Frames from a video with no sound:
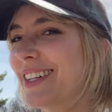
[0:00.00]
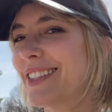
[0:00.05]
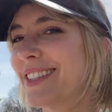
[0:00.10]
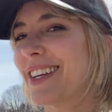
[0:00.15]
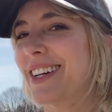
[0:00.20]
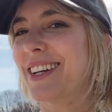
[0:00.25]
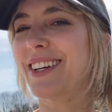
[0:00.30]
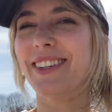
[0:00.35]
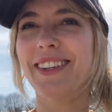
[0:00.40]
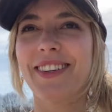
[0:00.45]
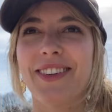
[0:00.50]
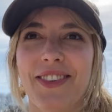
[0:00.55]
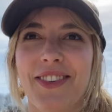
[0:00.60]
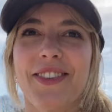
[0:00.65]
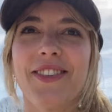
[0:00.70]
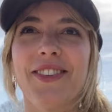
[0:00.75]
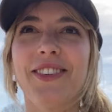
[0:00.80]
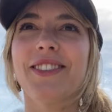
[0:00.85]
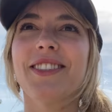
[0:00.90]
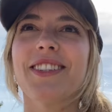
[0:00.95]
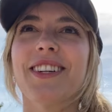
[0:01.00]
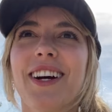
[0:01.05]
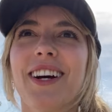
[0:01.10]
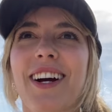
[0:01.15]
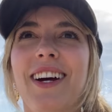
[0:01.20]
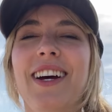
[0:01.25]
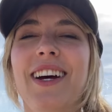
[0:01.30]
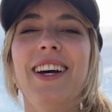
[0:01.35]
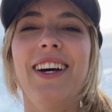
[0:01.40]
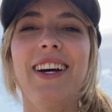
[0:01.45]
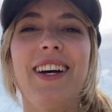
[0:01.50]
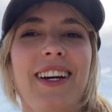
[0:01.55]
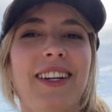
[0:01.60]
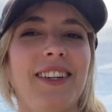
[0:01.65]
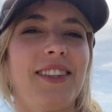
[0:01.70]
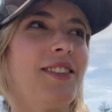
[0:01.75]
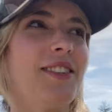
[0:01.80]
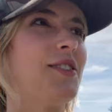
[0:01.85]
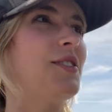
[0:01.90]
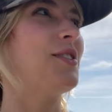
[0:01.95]
it's like a little colder and
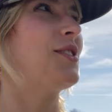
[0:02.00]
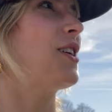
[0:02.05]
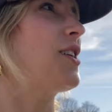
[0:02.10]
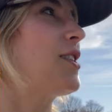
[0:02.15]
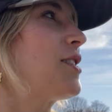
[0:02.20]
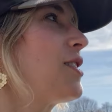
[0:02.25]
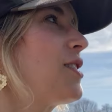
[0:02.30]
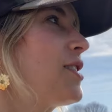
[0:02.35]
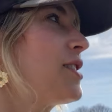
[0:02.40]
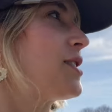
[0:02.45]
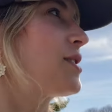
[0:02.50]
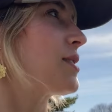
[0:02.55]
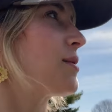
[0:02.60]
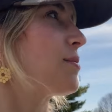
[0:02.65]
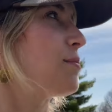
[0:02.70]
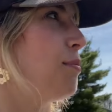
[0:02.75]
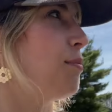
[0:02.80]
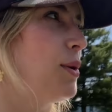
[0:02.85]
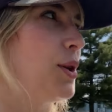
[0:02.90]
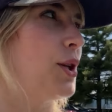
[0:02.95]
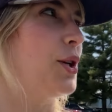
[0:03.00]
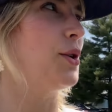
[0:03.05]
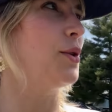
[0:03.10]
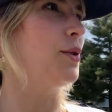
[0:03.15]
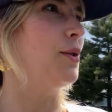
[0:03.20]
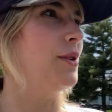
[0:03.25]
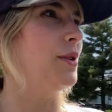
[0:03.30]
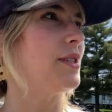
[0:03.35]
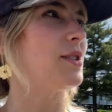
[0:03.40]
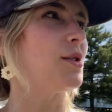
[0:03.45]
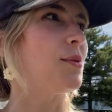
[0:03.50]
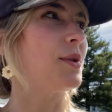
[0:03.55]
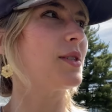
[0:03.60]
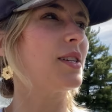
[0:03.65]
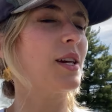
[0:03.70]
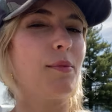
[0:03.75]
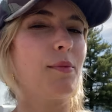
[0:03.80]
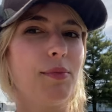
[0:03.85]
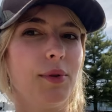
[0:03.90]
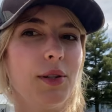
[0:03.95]
a little darker. It's blue. It's almost
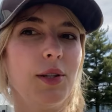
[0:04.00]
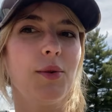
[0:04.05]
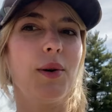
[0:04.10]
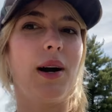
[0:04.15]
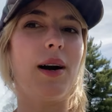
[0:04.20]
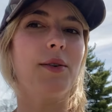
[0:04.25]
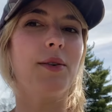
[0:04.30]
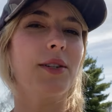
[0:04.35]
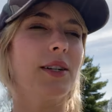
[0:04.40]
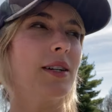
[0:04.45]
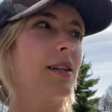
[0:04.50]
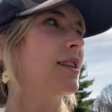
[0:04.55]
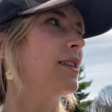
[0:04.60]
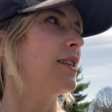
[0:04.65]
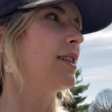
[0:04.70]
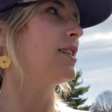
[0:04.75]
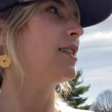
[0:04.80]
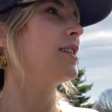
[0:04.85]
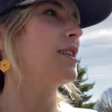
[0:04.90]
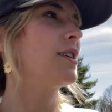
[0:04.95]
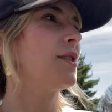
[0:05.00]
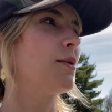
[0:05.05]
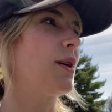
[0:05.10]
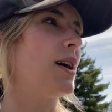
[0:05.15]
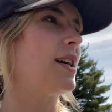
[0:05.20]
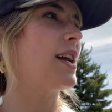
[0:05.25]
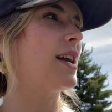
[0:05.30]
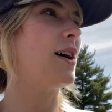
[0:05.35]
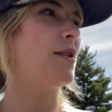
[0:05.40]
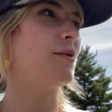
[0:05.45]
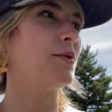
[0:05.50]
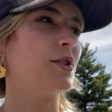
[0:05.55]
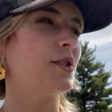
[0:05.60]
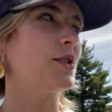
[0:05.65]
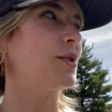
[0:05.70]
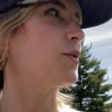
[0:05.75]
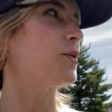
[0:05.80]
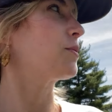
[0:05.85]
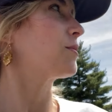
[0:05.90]
like blue hour right now, which is